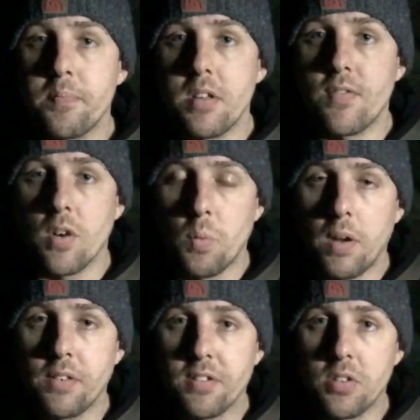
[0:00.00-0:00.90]
You've got
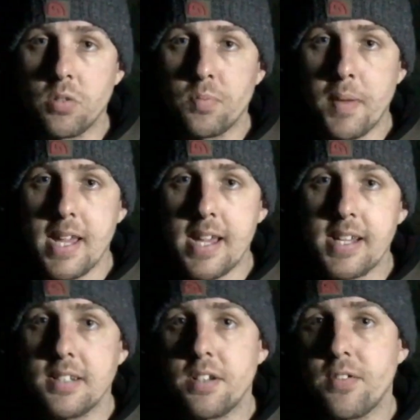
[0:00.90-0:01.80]
one that's called
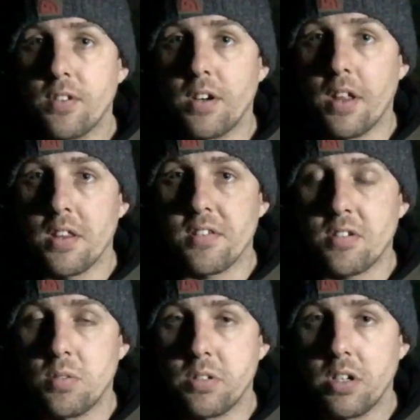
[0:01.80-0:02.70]
Beatties, and you've got another that's
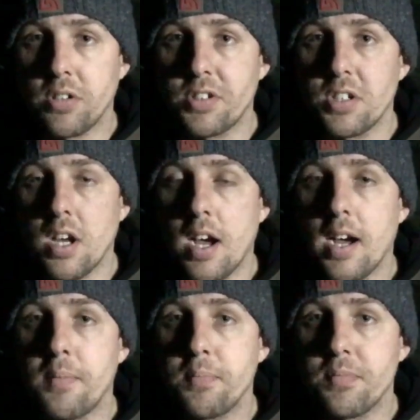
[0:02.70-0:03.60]
called Lodge.
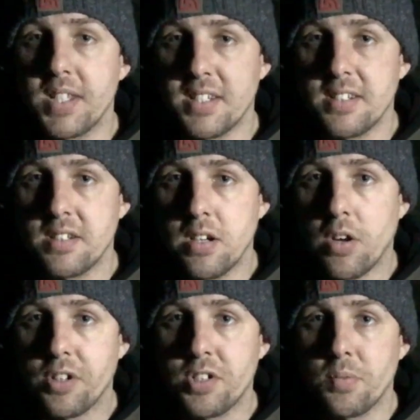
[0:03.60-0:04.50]
This is
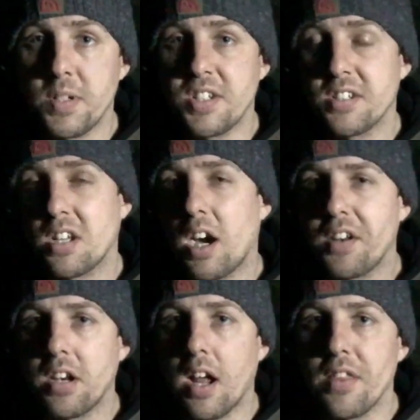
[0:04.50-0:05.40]
Lodge, which is
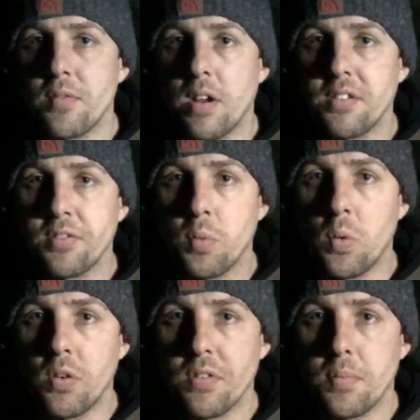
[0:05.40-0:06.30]
kind of like the runs
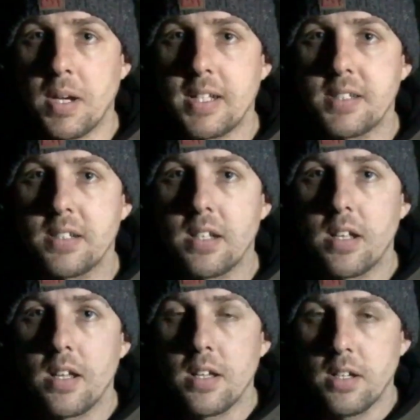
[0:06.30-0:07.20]
water of the place.
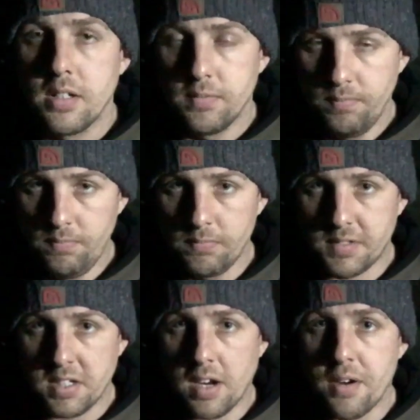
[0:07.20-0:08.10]

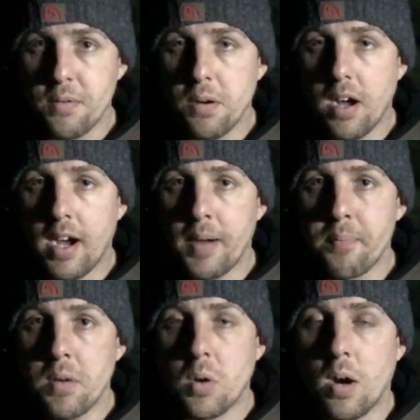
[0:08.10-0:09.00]
So
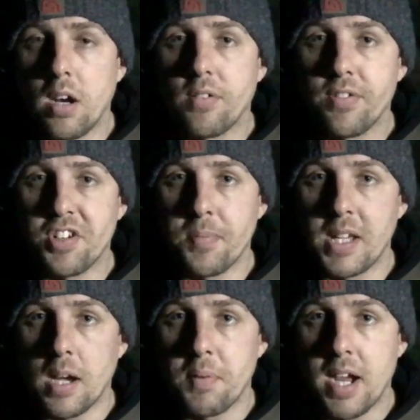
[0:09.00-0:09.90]
quite a lot of fish have
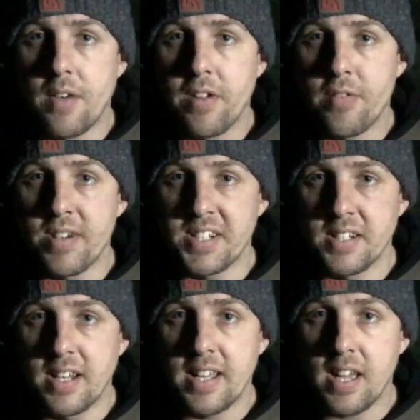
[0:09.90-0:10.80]
been coming out of here
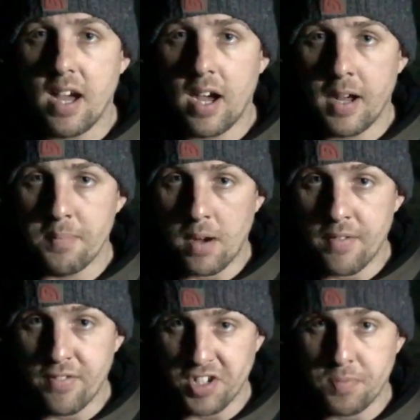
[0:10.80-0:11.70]
recently. I
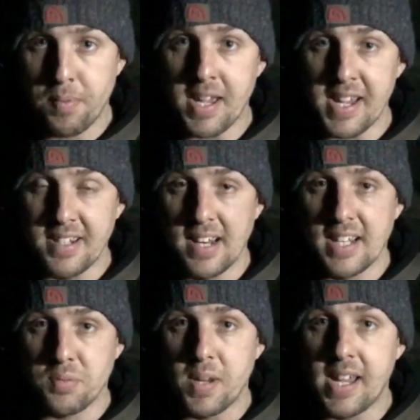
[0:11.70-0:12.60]
fished Beatties
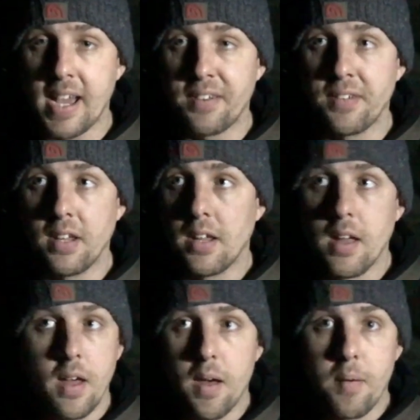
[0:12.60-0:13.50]
last weekend,
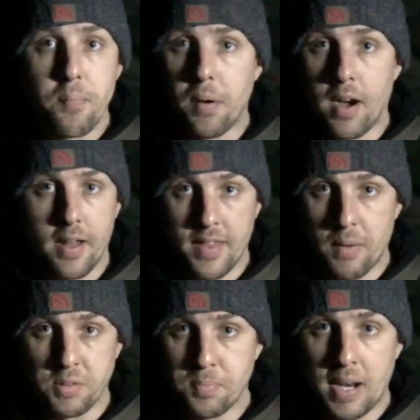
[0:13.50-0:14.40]
but
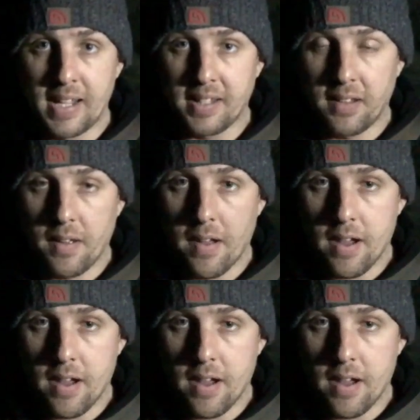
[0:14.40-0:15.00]
that was blank.